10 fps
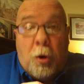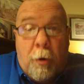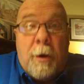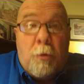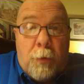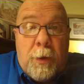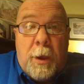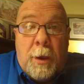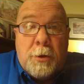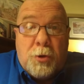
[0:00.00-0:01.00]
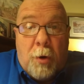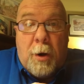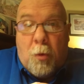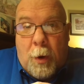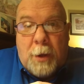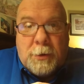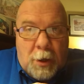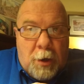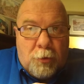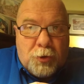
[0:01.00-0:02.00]
to greater things, greater ways
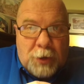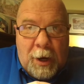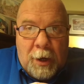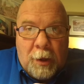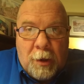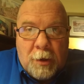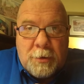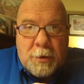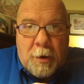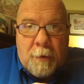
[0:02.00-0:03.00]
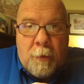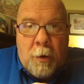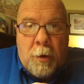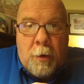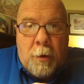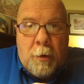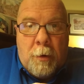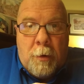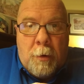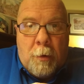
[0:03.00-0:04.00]
of understanding this stuff.
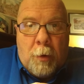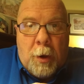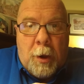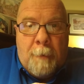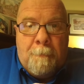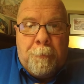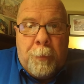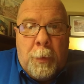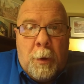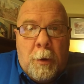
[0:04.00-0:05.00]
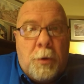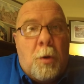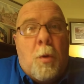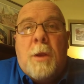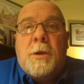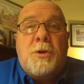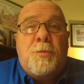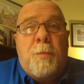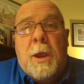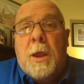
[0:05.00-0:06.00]
Okay? So I don't have to
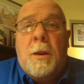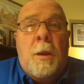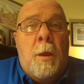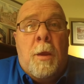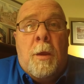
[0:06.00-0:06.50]
spend